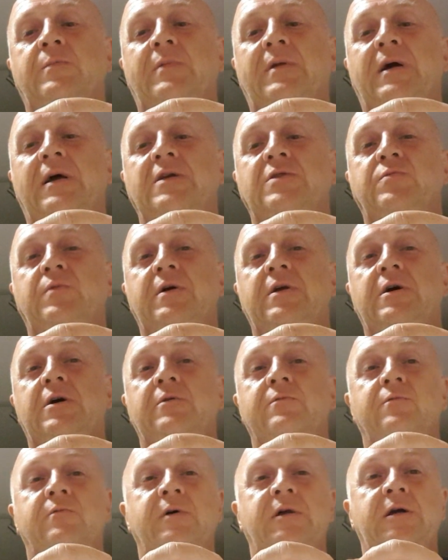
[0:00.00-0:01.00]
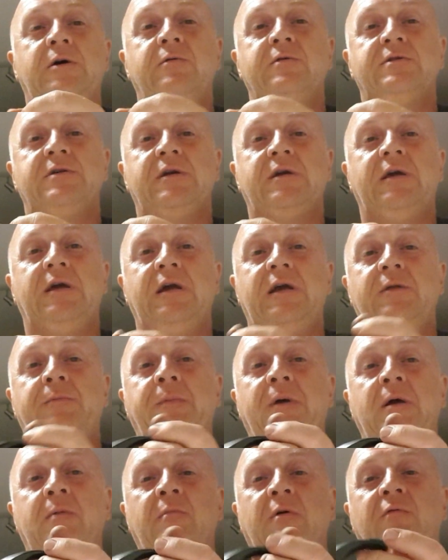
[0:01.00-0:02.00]
place where when I was a kid,
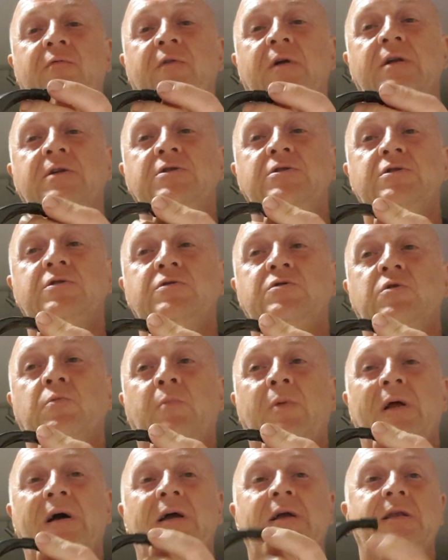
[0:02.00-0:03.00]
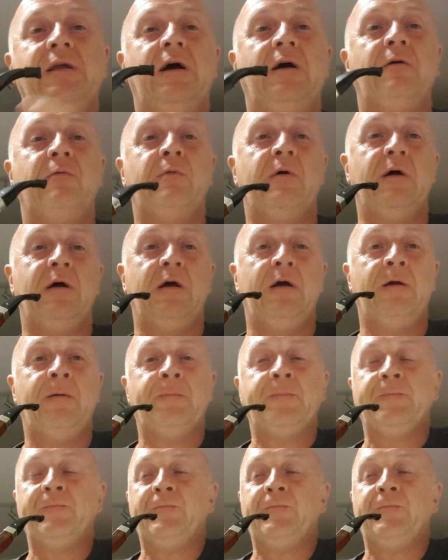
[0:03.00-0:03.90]
me and my friends used to play down there,